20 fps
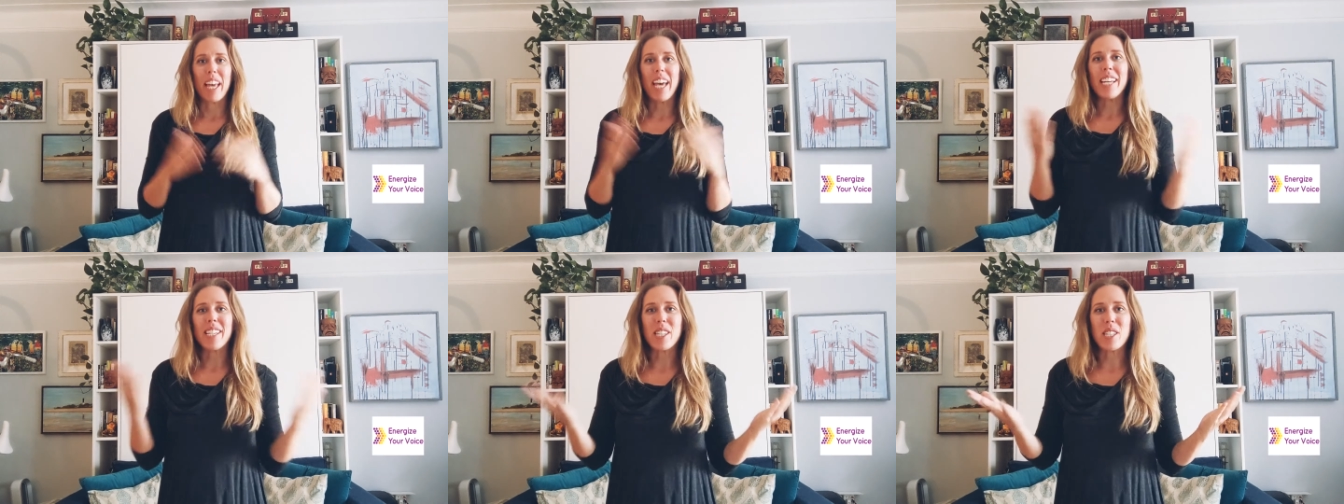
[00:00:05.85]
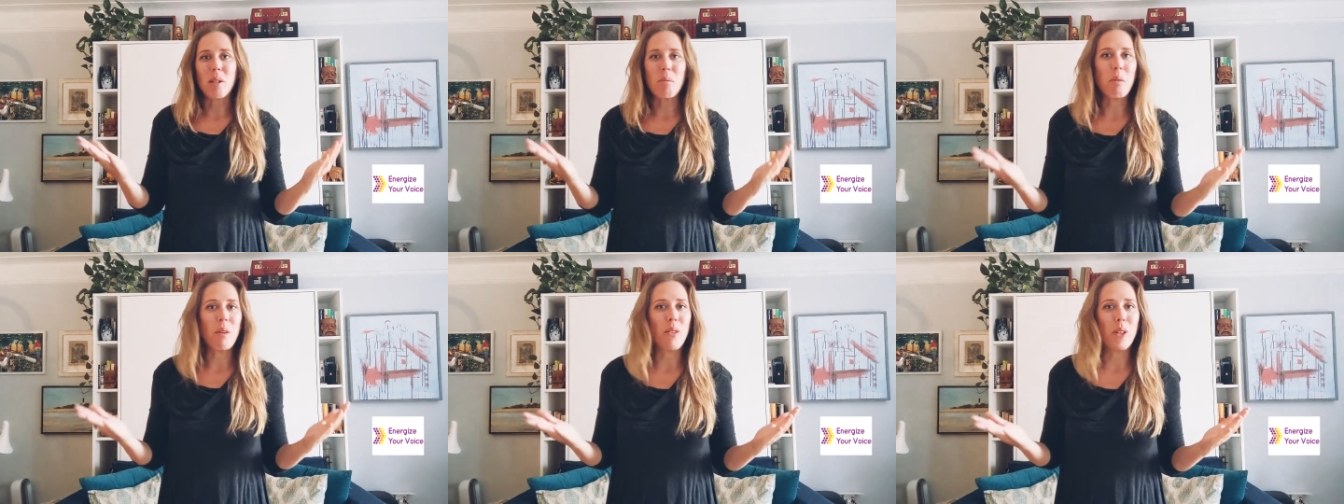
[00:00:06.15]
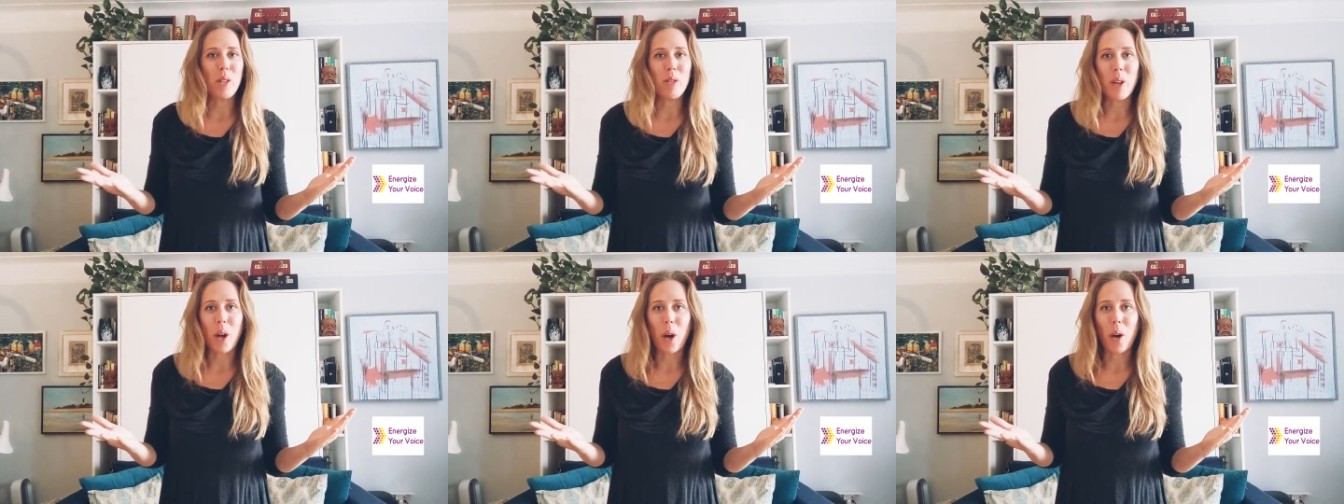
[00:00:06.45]
As some of
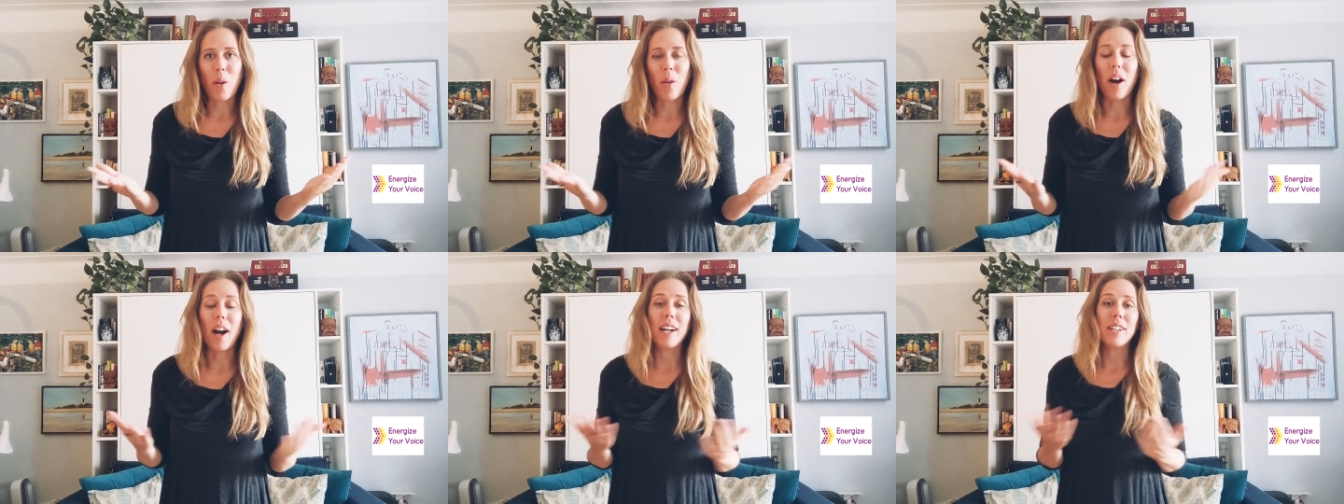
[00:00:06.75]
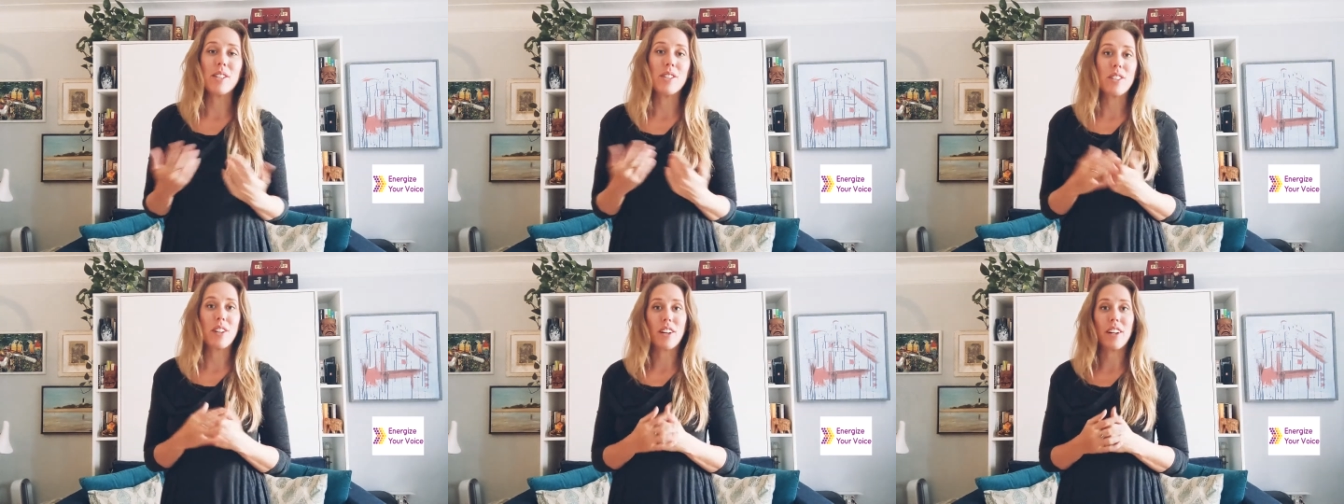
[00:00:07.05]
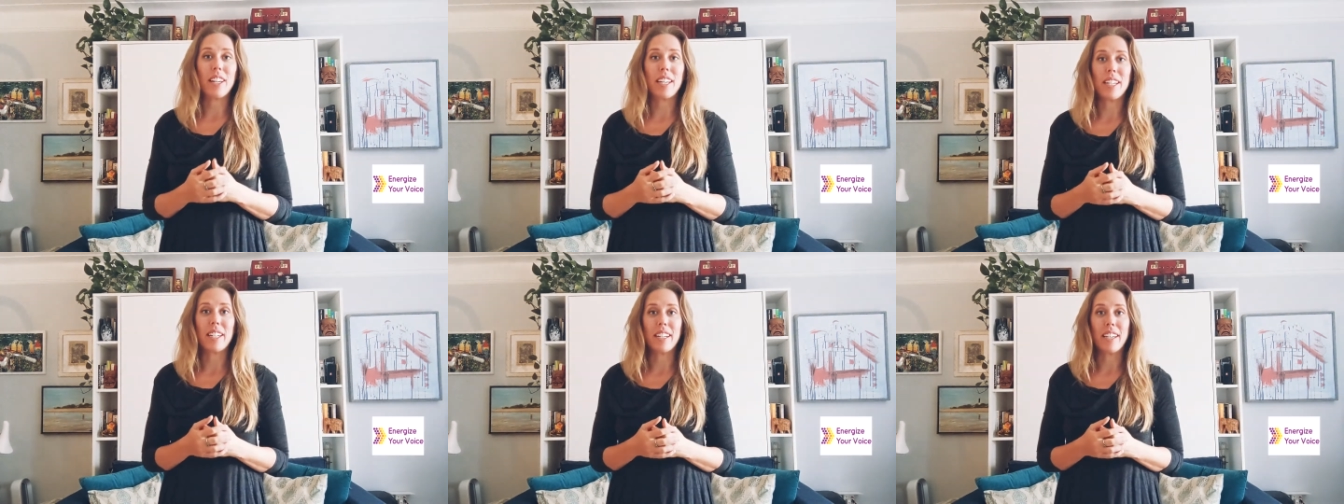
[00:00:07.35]
you know, I
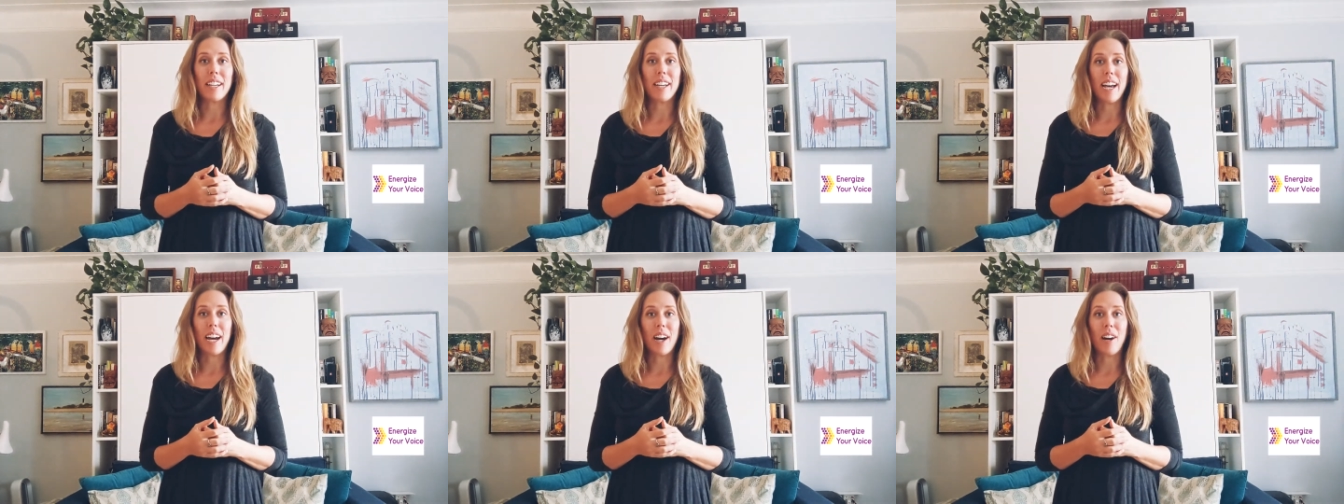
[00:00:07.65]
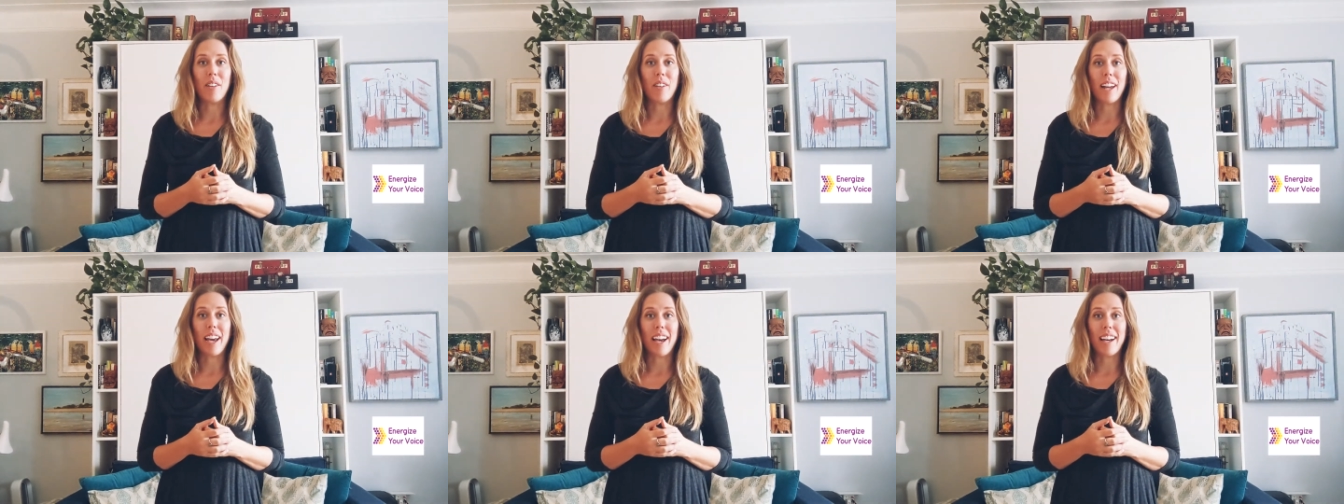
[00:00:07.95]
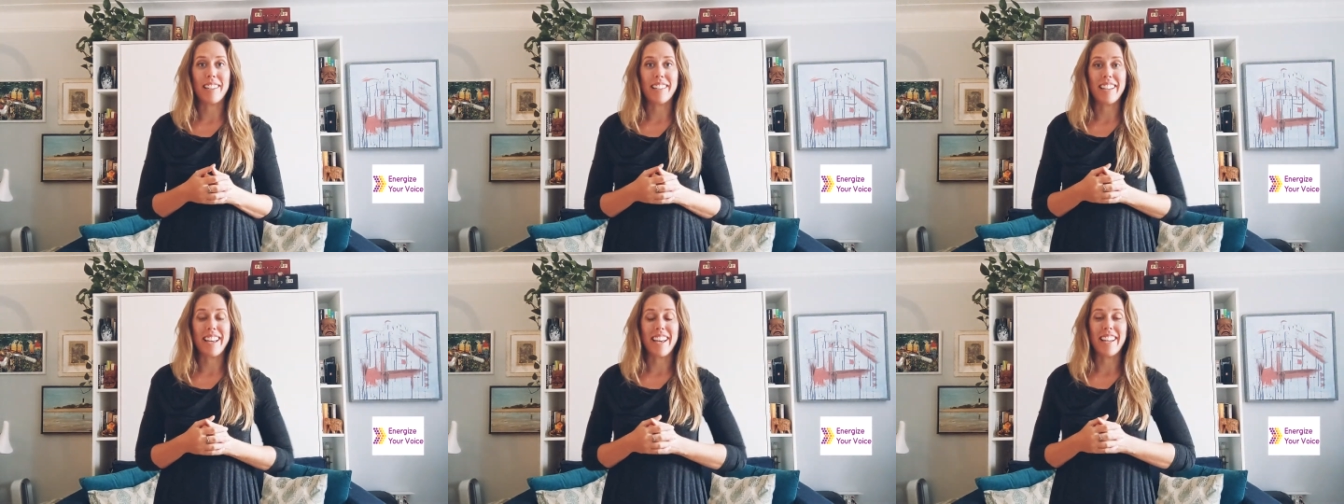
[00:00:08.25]
started out
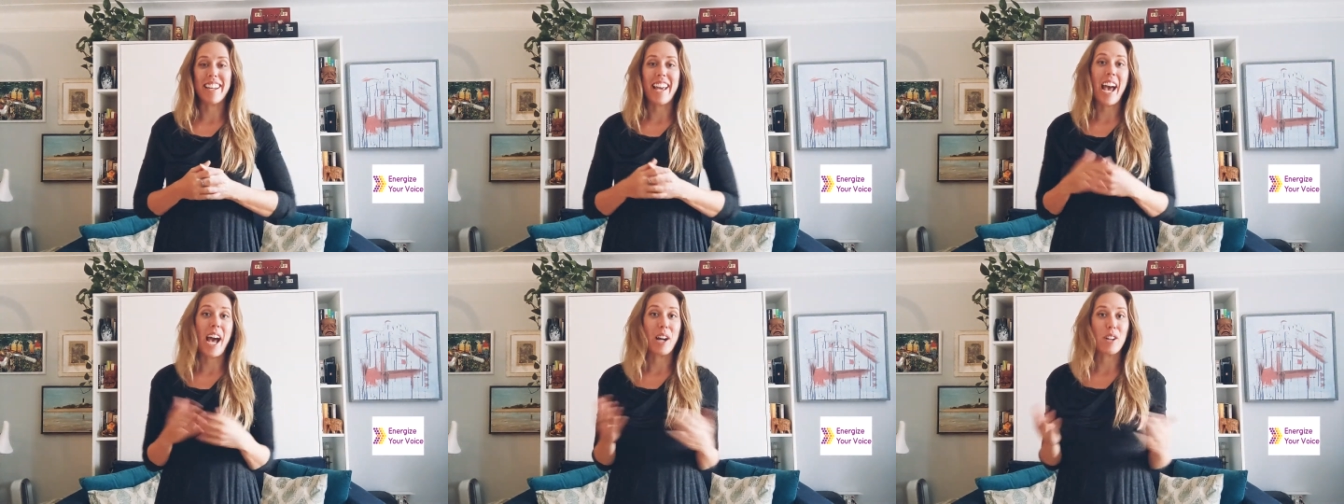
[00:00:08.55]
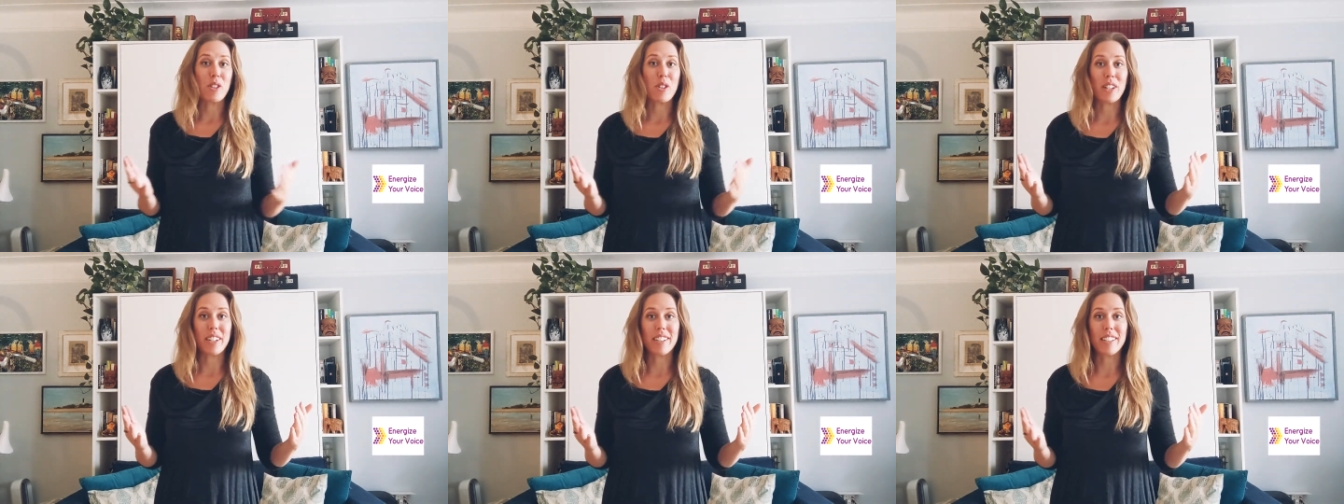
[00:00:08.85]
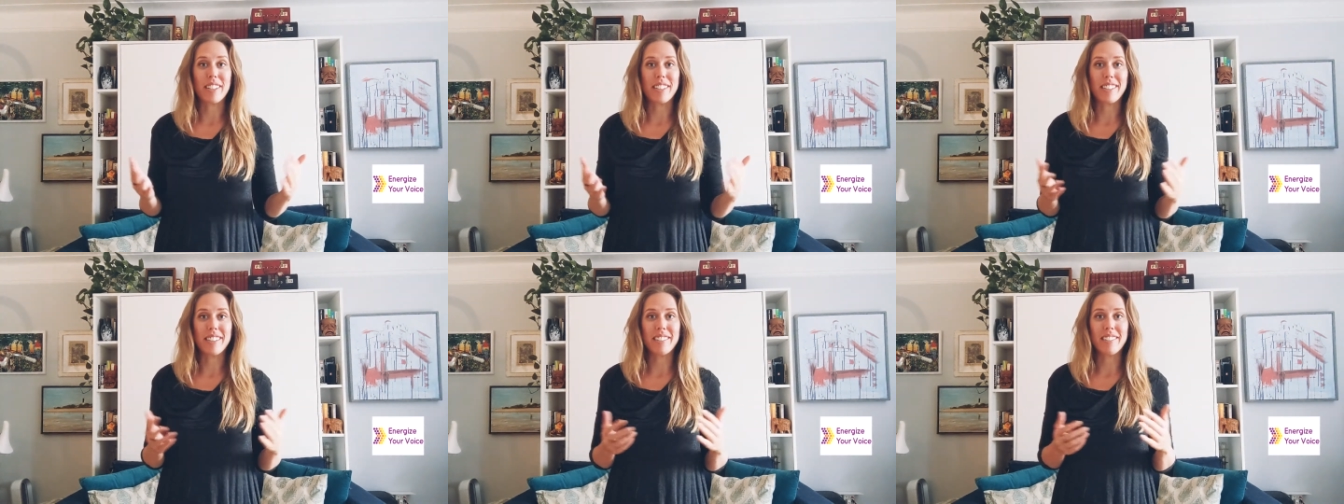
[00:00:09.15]
as an
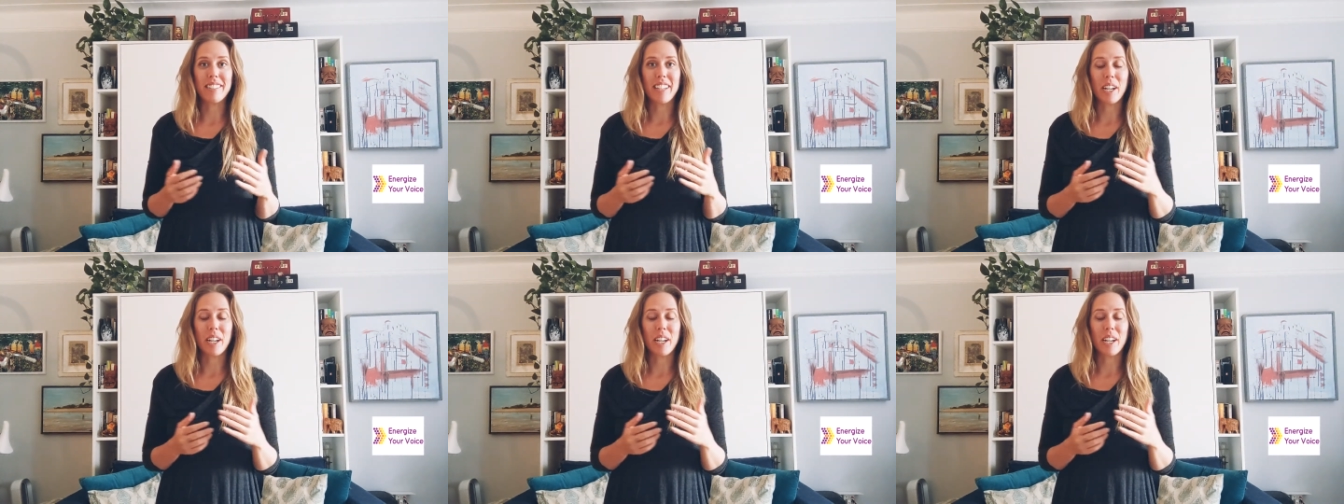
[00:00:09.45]
actress.